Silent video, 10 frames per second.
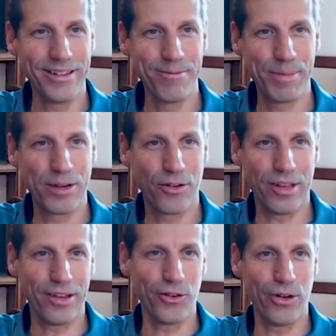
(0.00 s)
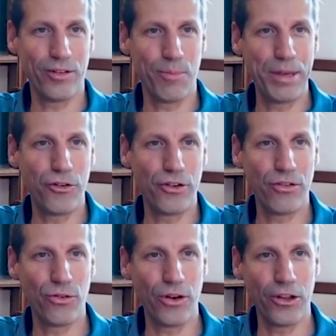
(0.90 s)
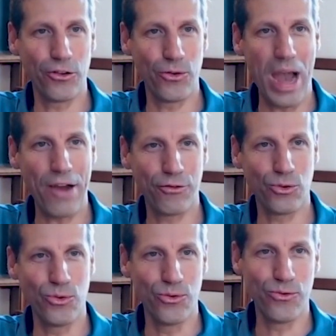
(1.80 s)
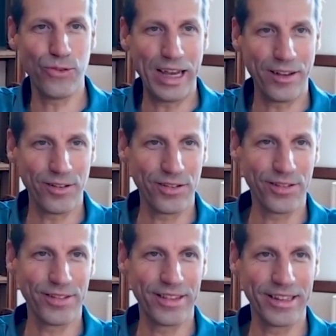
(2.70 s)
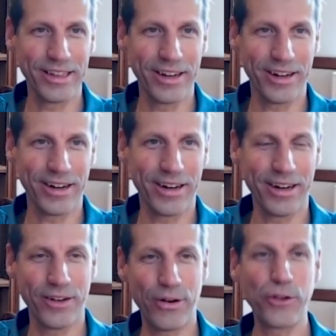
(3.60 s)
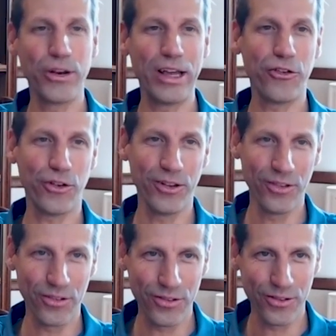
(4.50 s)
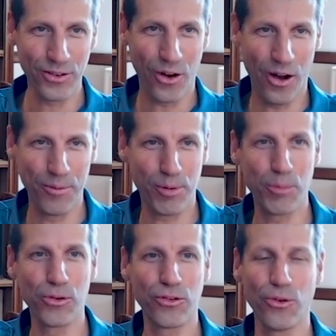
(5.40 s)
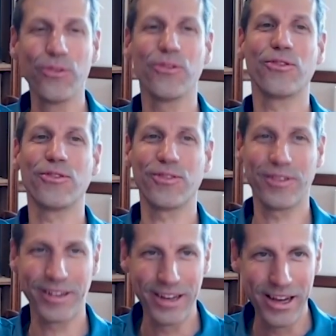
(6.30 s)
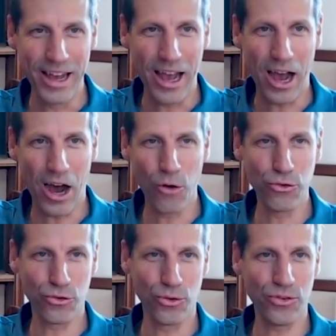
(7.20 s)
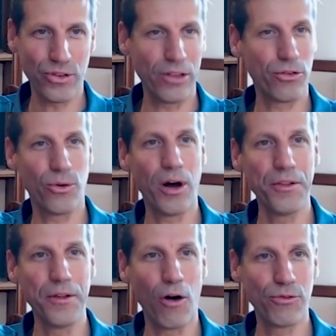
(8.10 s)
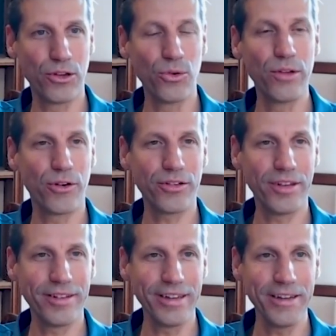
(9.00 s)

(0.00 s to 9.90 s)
because, as a PhD student, you have to face the regulations, Promotionsausschuss, and so on of the university.